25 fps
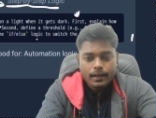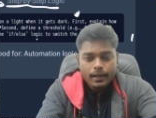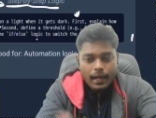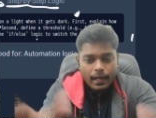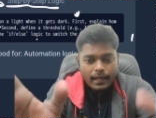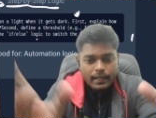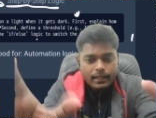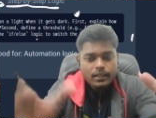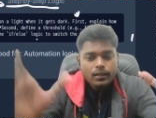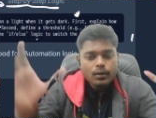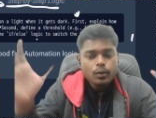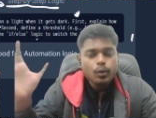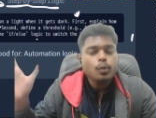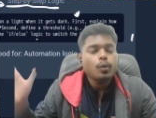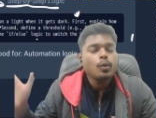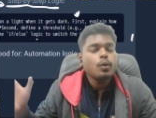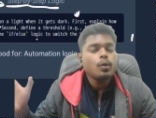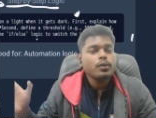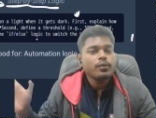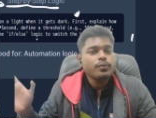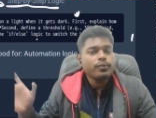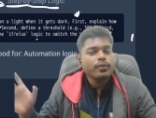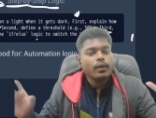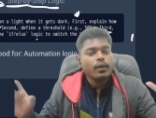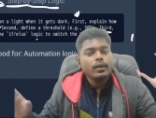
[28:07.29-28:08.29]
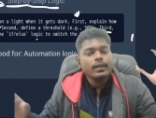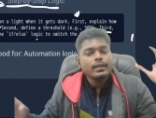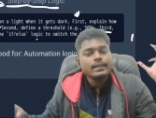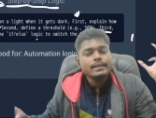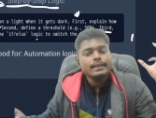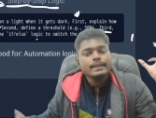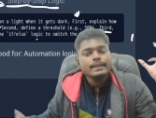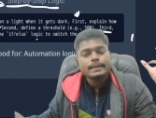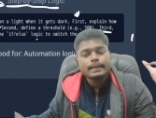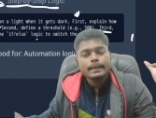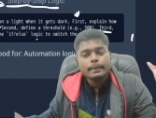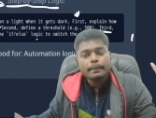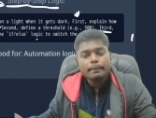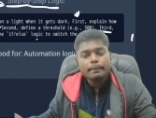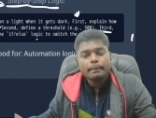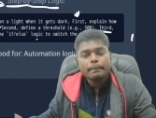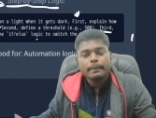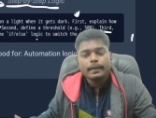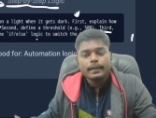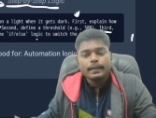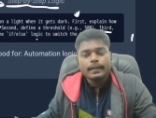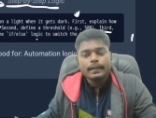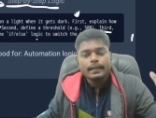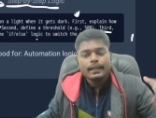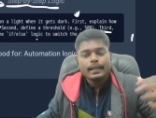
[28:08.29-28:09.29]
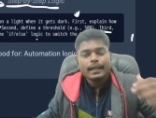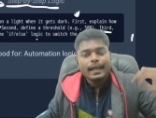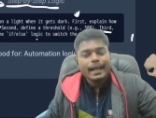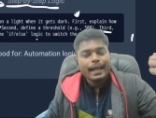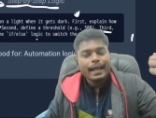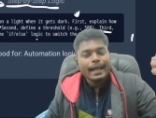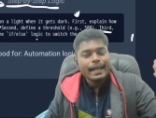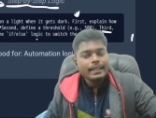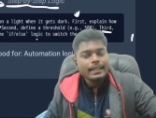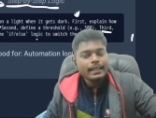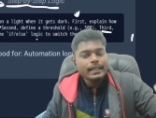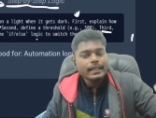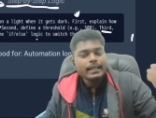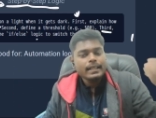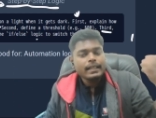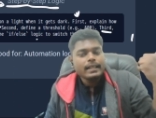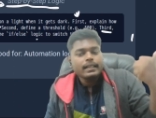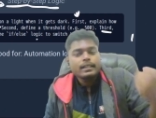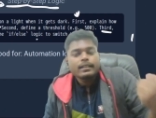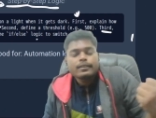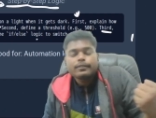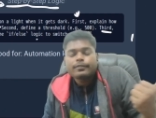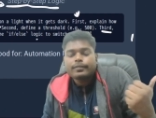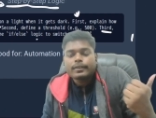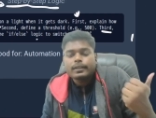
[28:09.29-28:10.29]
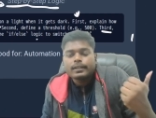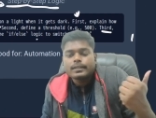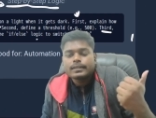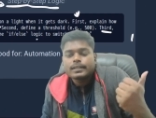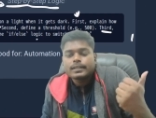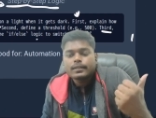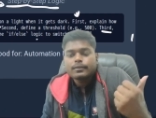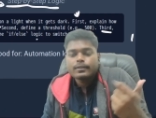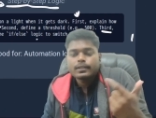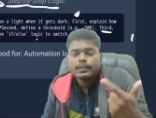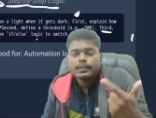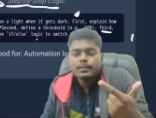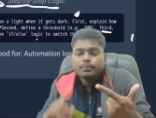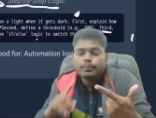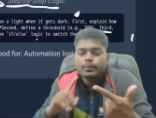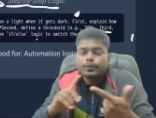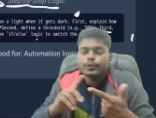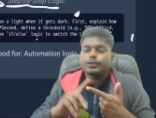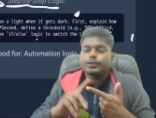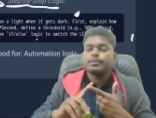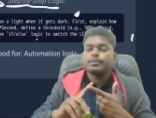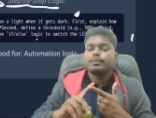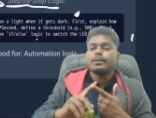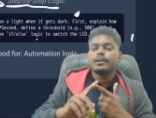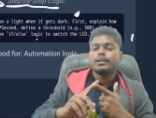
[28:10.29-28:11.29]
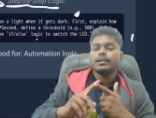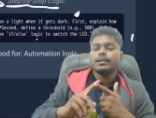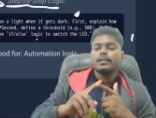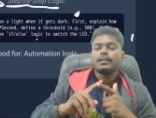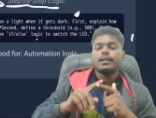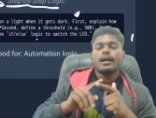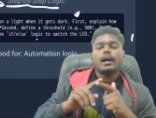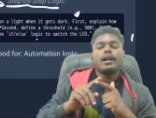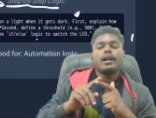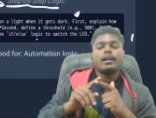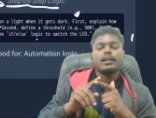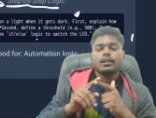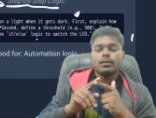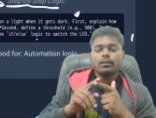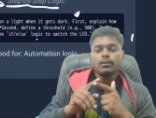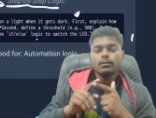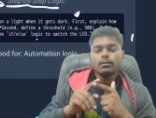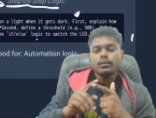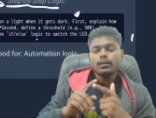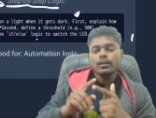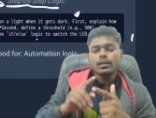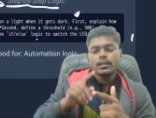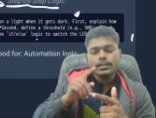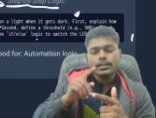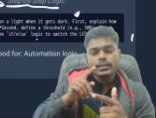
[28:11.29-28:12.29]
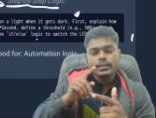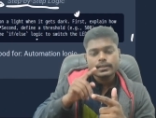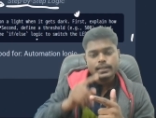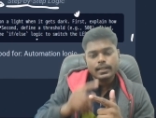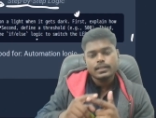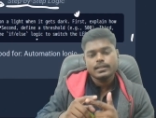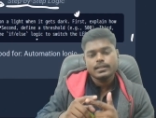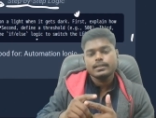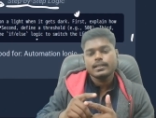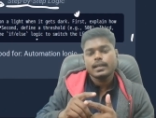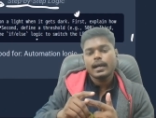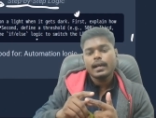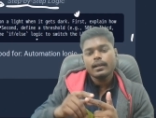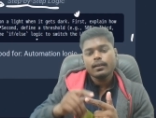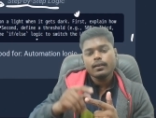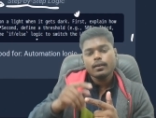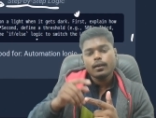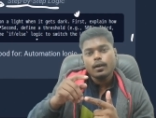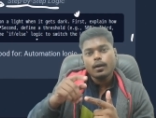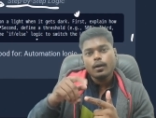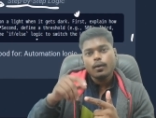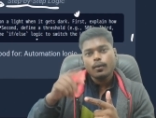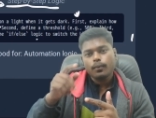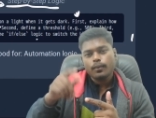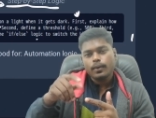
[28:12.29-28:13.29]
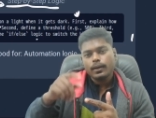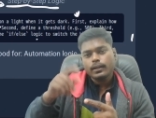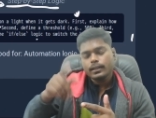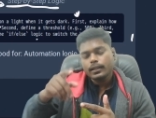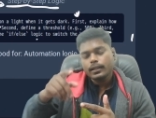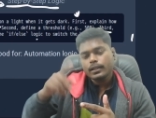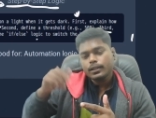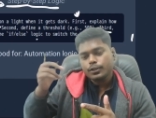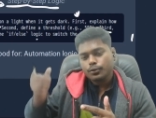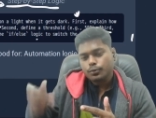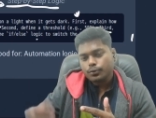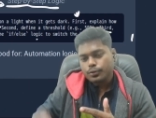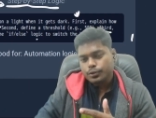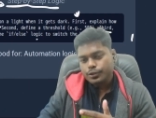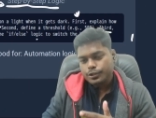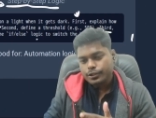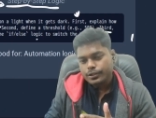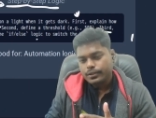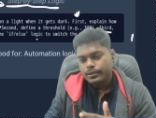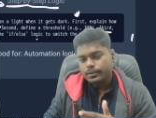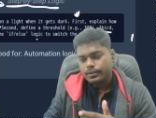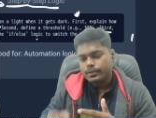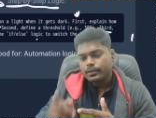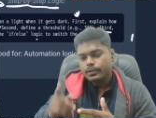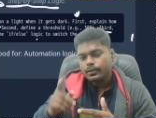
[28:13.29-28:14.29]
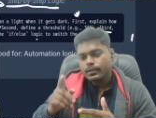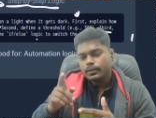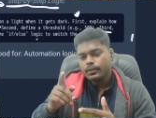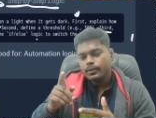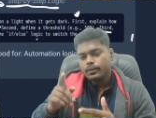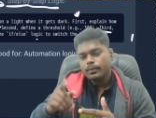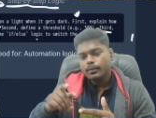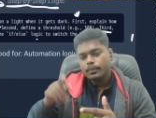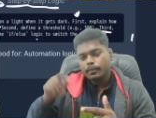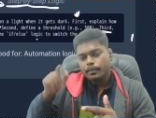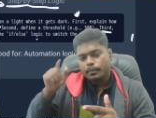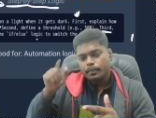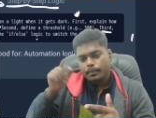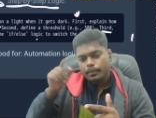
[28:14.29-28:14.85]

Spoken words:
write the code for a simple LED interfacing with a push button in Arduino such that when the user